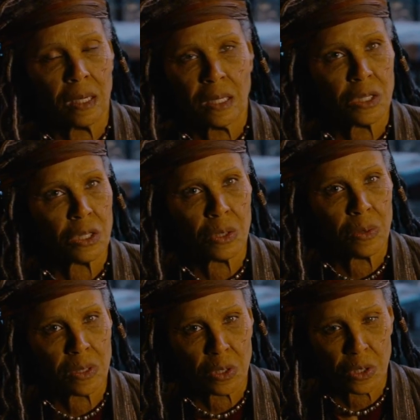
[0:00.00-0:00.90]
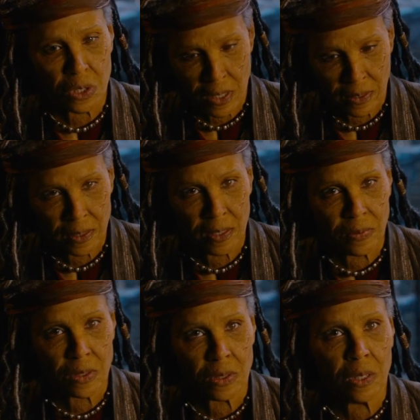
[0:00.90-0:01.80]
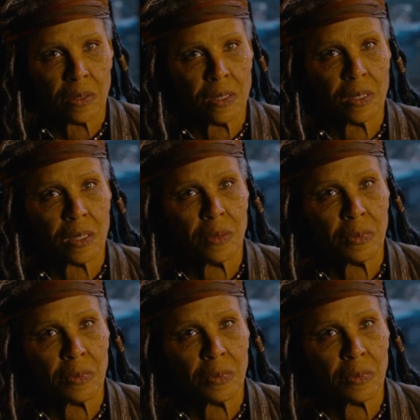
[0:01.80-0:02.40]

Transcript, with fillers: everywhere. In this movie,